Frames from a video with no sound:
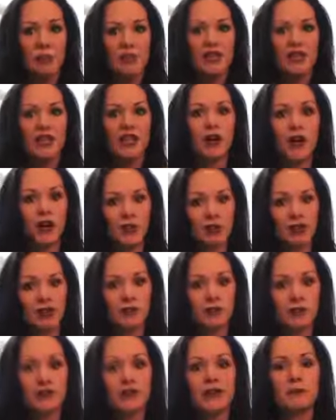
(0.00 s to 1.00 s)
which can
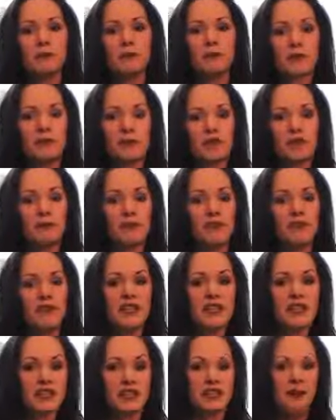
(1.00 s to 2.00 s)
ultimately build up to
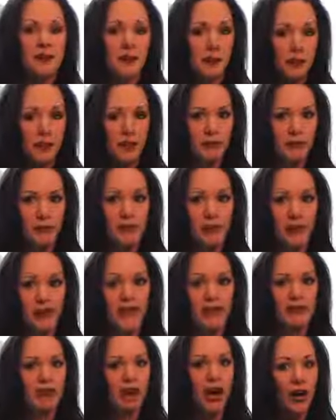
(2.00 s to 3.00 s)
the extent that people might
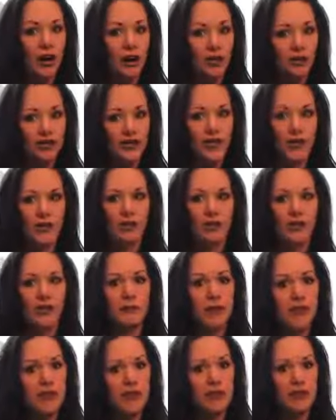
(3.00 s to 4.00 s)
have a heart attack or they
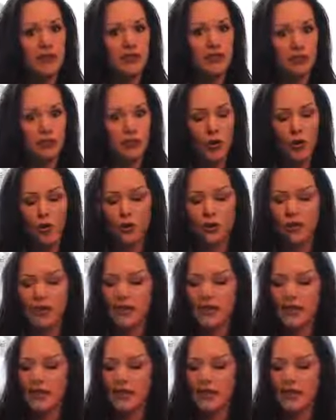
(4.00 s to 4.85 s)
might have a stroke.